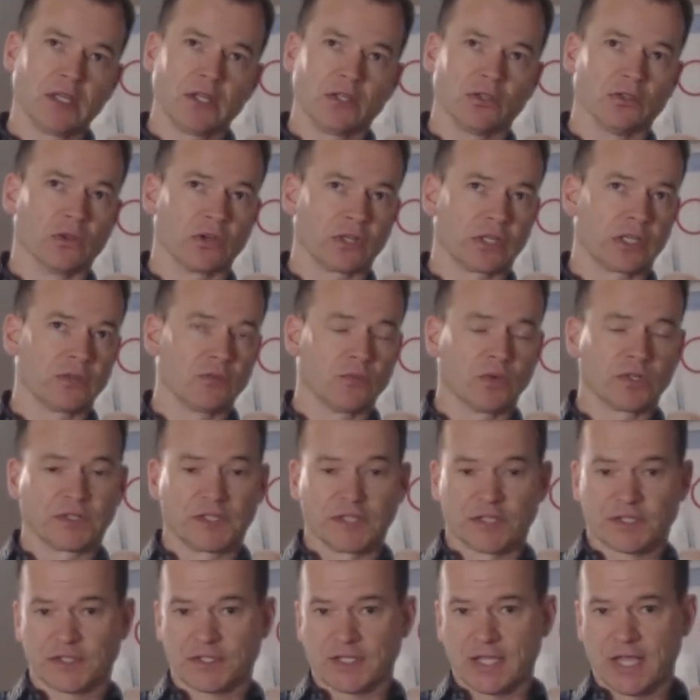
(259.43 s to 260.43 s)
Look at what the
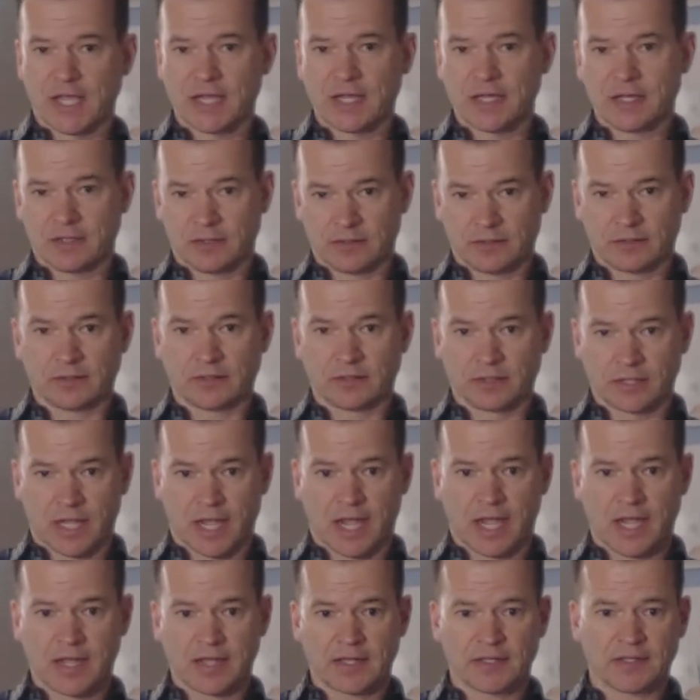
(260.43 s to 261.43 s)
state
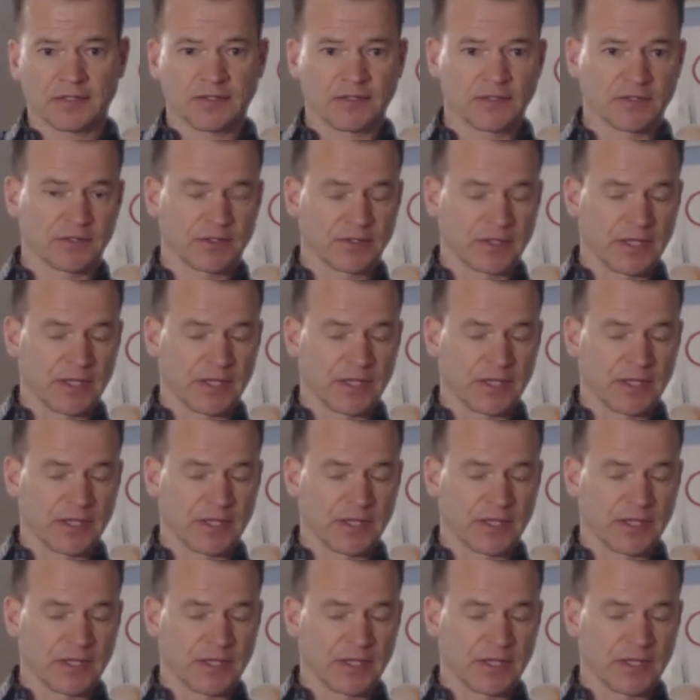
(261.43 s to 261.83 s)
has,